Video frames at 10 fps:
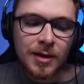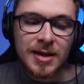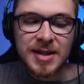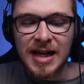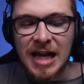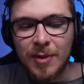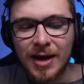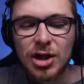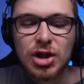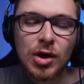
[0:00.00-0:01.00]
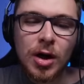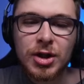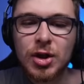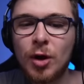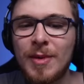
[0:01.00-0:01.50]
Saliba against
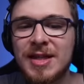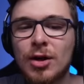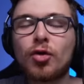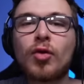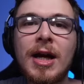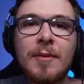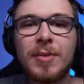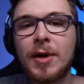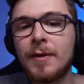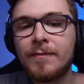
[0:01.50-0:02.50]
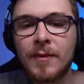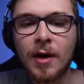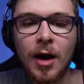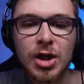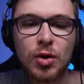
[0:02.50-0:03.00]
Newcastle home isn't great, but
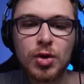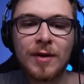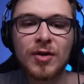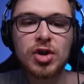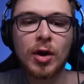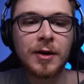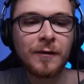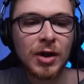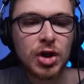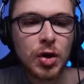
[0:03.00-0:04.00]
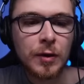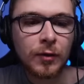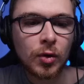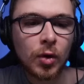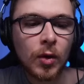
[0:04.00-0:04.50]
Arsenal still have a solid defence
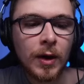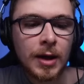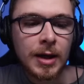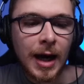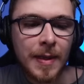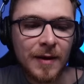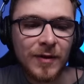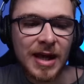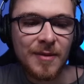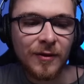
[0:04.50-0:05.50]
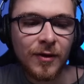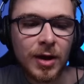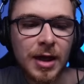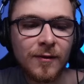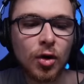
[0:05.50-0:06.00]
overall. And then for Gameweek
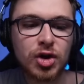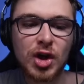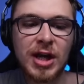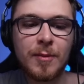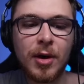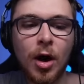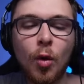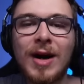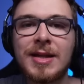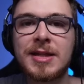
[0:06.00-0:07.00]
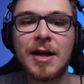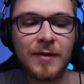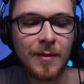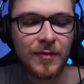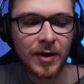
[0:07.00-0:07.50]
38, you've got Saliba away to
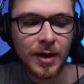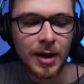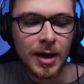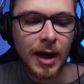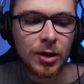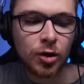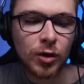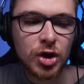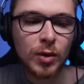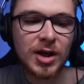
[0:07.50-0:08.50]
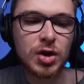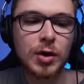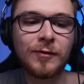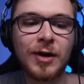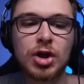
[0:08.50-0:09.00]
Southampton, and Chris Wood has
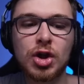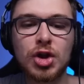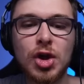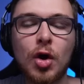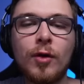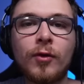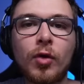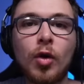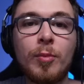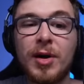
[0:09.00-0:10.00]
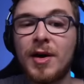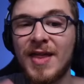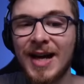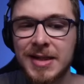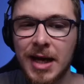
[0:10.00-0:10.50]
good fixtures overall. But
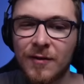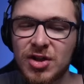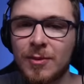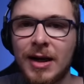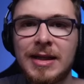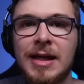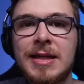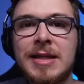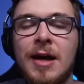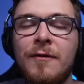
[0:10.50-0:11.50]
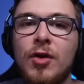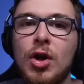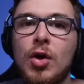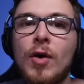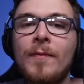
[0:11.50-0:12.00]
that's kind of some ideas there for you